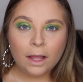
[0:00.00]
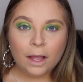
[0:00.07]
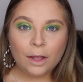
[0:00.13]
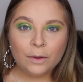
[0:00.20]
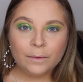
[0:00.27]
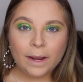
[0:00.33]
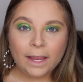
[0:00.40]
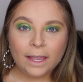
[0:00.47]

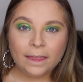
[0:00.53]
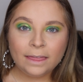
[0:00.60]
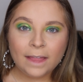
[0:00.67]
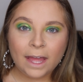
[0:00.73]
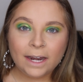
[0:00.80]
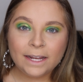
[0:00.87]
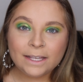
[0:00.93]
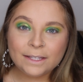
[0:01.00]
Alright, and
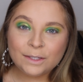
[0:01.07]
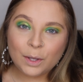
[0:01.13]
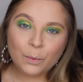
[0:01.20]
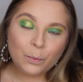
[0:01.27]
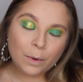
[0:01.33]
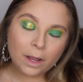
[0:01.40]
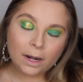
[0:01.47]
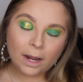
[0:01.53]
that is
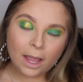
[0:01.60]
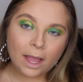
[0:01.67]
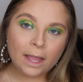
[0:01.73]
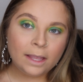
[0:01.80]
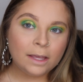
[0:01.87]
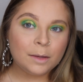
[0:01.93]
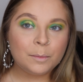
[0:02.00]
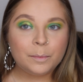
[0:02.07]
one
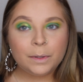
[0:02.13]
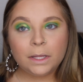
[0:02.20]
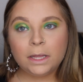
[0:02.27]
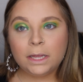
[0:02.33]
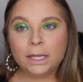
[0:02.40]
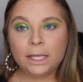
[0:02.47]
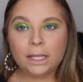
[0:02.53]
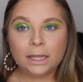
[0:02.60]
eye
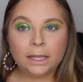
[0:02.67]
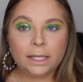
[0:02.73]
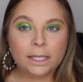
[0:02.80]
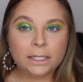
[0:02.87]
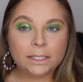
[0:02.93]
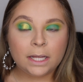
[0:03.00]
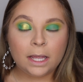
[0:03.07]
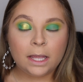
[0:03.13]
completely
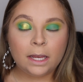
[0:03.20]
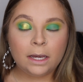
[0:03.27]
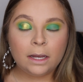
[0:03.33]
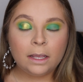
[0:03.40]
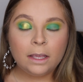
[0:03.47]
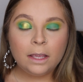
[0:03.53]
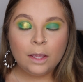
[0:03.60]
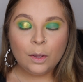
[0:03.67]

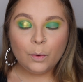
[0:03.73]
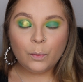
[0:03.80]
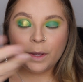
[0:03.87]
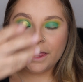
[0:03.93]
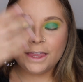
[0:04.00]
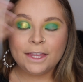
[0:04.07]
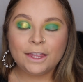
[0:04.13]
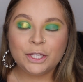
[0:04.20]
done
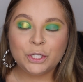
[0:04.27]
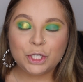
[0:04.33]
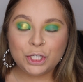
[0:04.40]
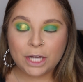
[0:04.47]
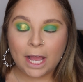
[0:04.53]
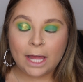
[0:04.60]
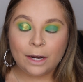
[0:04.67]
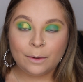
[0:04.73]
with the
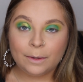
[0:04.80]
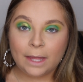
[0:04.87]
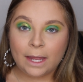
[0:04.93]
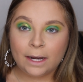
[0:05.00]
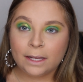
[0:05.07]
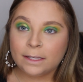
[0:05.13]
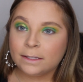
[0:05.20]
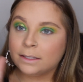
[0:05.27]
shadow,
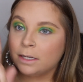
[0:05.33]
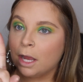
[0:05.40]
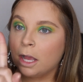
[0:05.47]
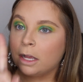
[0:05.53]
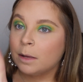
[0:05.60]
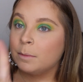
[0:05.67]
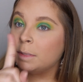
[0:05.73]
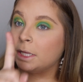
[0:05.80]
that is.
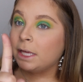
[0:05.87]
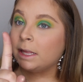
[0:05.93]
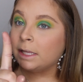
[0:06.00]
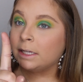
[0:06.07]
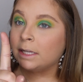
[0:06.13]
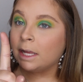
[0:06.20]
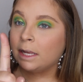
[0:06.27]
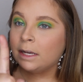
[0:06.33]
Not
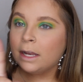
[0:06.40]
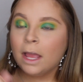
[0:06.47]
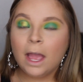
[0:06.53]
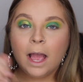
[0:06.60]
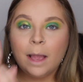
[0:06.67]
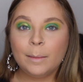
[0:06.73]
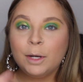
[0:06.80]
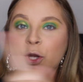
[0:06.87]
completely done.
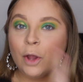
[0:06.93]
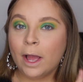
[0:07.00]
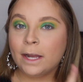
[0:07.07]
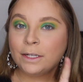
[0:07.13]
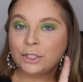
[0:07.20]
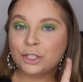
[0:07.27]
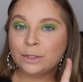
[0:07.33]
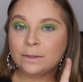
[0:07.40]
I'm going to go ahead
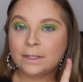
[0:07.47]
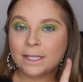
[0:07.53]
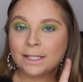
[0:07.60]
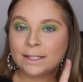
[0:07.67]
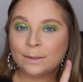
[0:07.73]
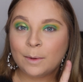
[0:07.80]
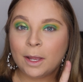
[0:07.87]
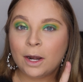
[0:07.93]
and do
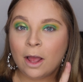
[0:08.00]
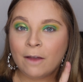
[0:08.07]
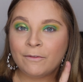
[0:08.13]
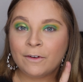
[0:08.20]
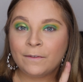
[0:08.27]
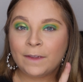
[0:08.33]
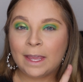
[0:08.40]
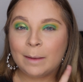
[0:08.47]
this one off
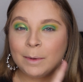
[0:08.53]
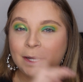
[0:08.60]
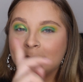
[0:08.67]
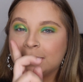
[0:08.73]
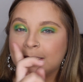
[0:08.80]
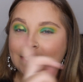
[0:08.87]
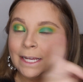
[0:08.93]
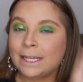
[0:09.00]
of camera
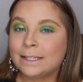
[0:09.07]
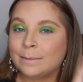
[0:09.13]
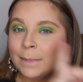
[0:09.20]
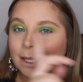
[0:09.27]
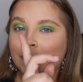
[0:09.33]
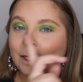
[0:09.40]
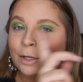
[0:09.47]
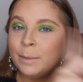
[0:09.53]
because it takes me
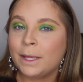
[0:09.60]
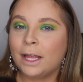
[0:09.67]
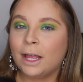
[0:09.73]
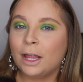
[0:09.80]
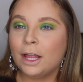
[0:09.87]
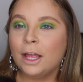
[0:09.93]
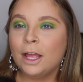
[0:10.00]
a little bit.